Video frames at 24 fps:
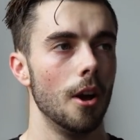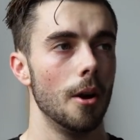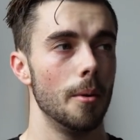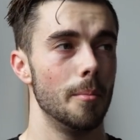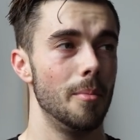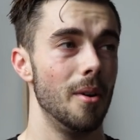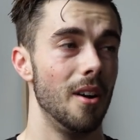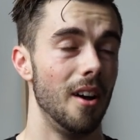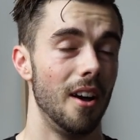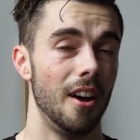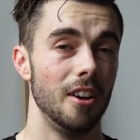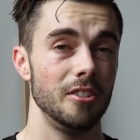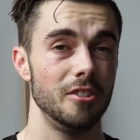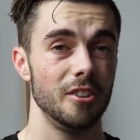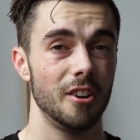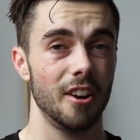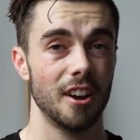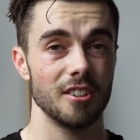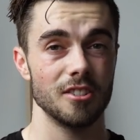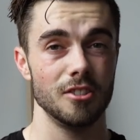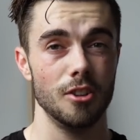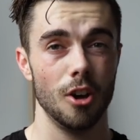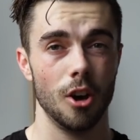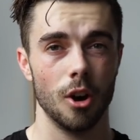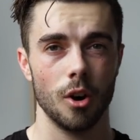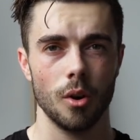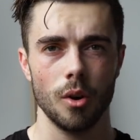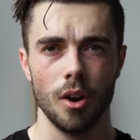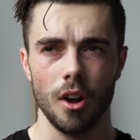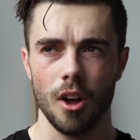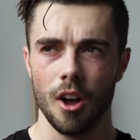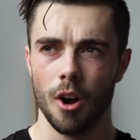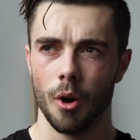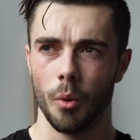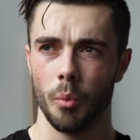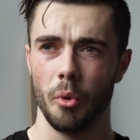But as you guys know,
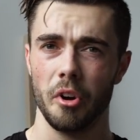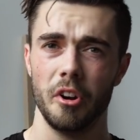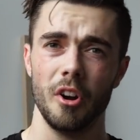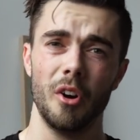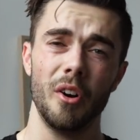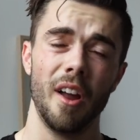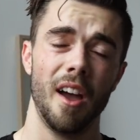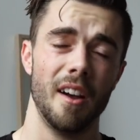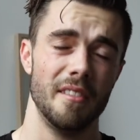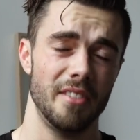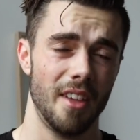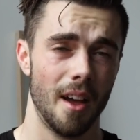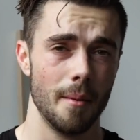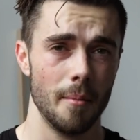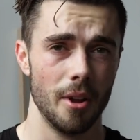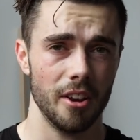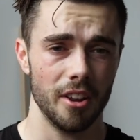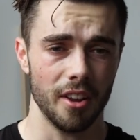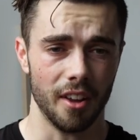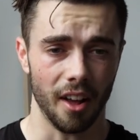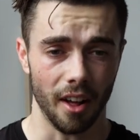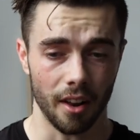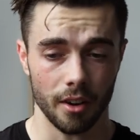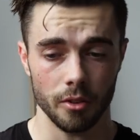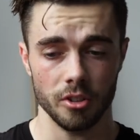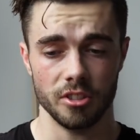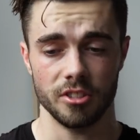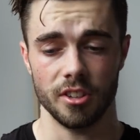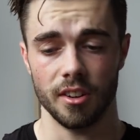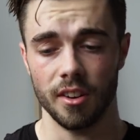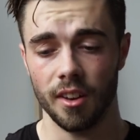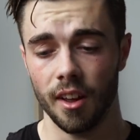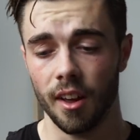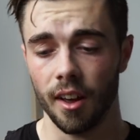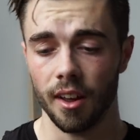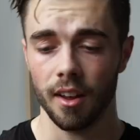we don't have that many calories
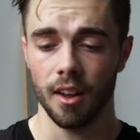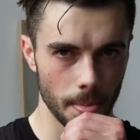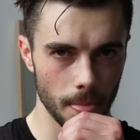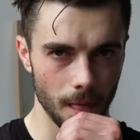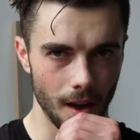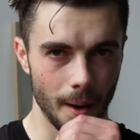today.